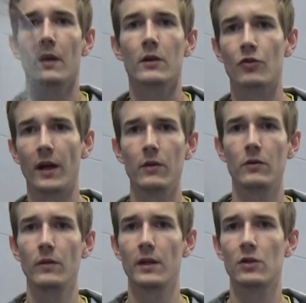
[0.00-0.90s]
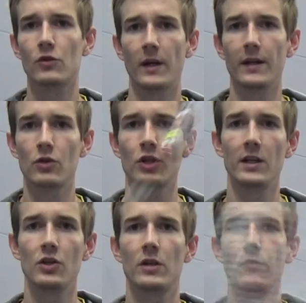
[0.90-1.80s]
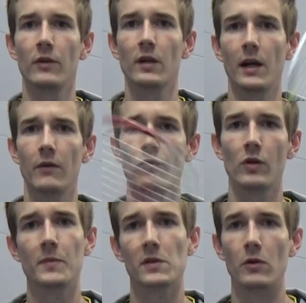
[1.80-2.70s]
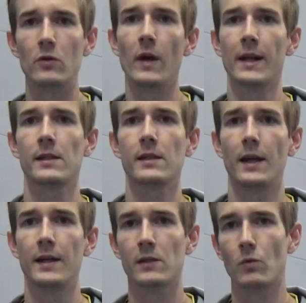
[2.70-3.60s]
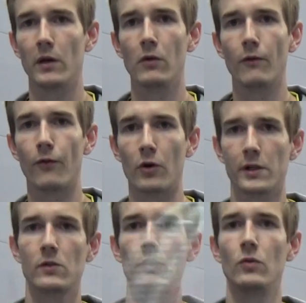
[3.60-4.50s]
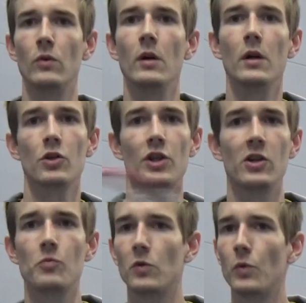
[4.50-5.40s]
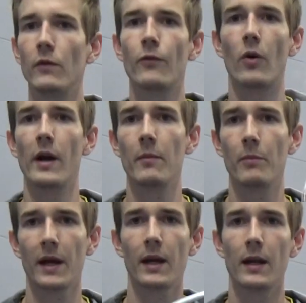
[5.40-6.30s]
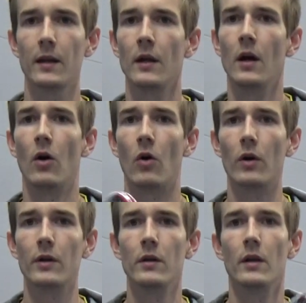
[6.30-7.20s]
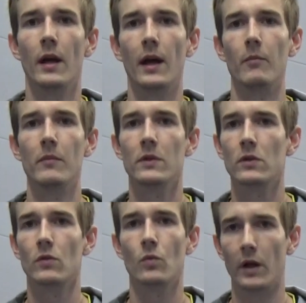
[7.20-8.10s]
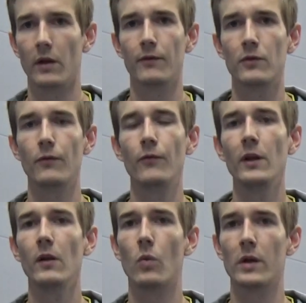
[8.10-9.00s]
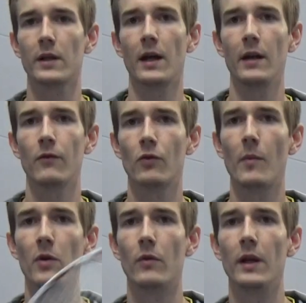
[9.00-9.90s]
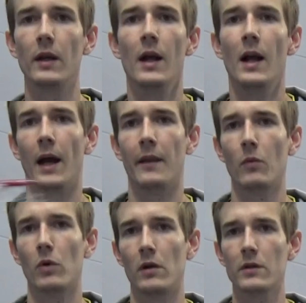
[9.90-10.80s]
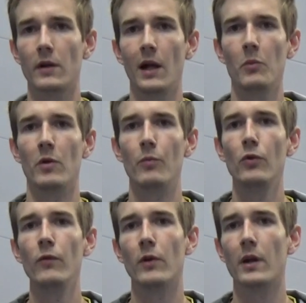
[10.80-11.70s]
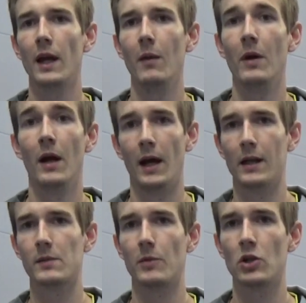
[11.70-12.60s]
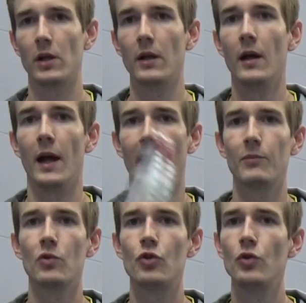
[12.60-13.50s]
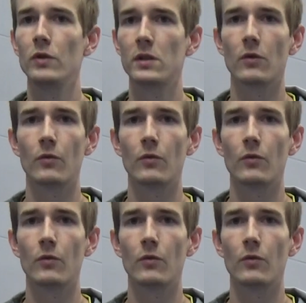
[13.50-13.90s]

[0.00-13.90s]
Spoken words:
try to do that, try to change different kind of grips, or do exercises where you're forced to change between forehand, backhand, or where you have to feel what kind of grip you're in, and that will also help you improve your game, and especially help to choose the